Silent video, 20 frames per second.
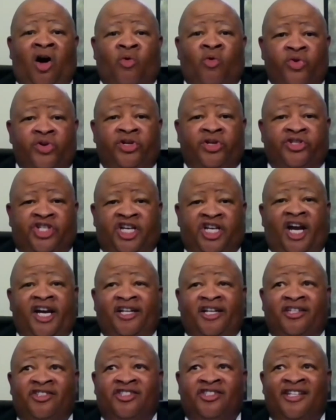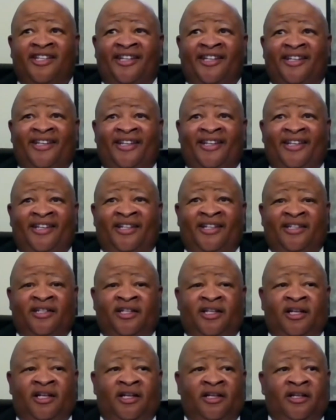I call real change.
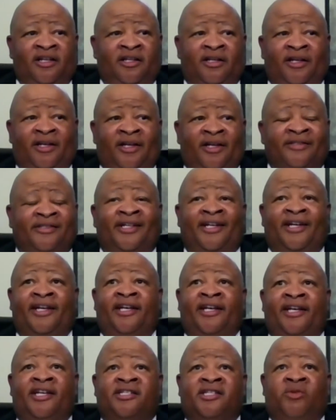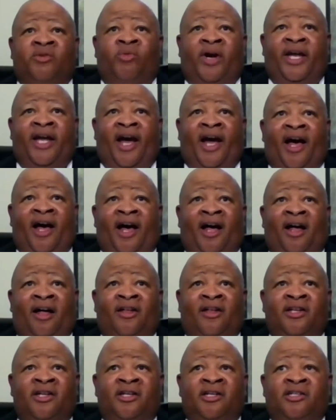It's the easy way
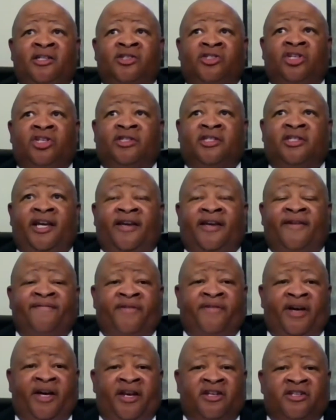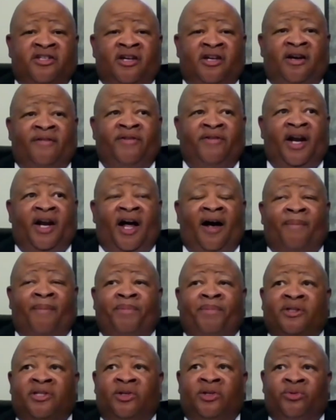out to take advantage of an
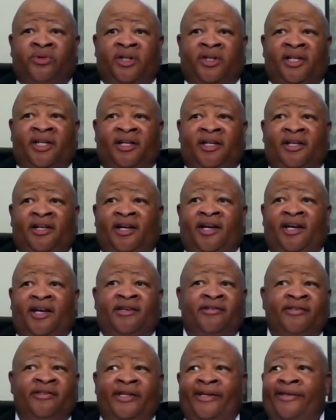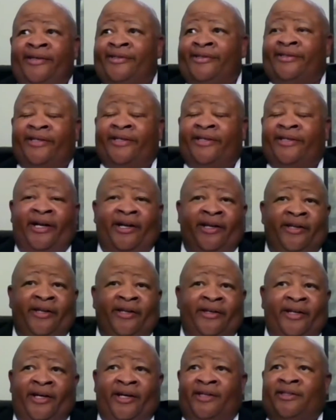opportunity and
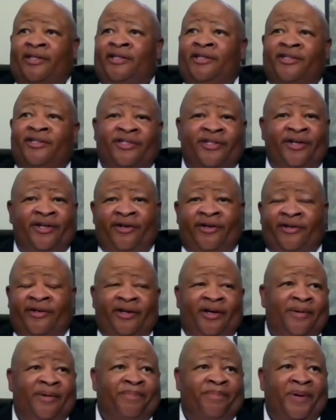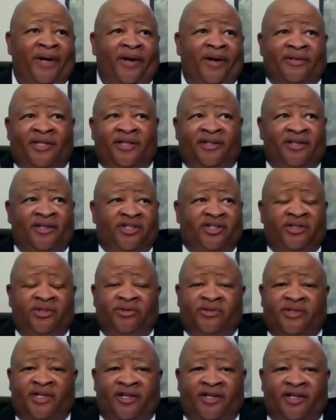sell another T-shirt, a pair of
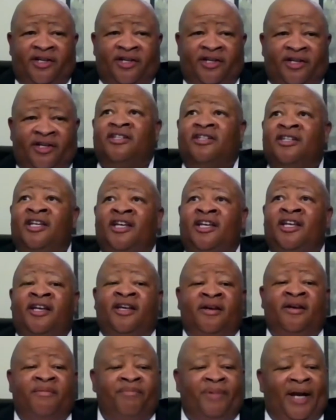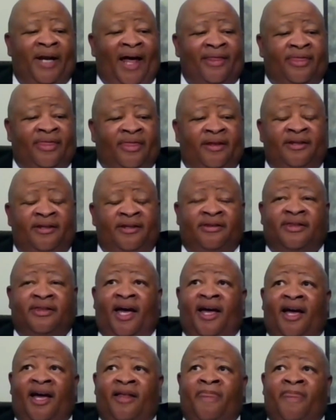tennis shoes, as you mentioned. But I
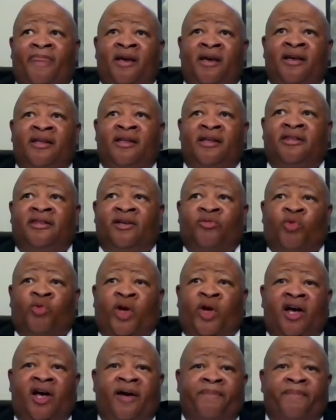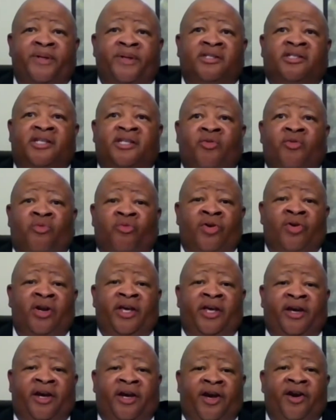think that the companies that
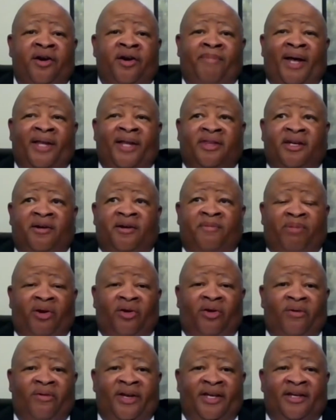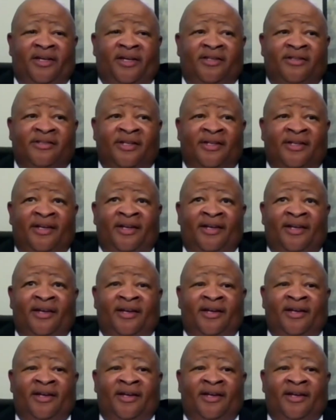really care about their employees,